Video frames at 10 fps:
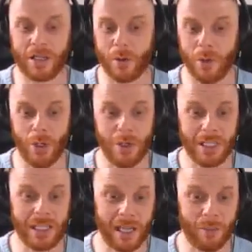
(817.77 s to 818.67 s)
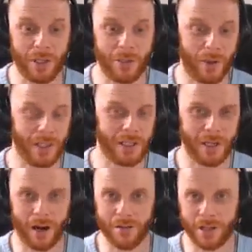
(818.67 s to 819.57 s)
So use these templates when these
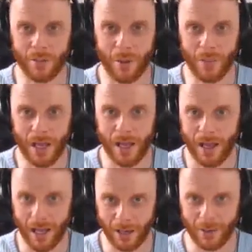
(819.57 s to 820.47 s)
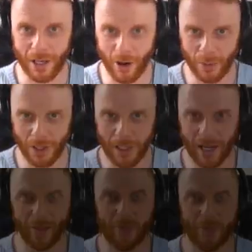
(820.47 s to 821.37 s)
scenarios come up, and I really hope that they help.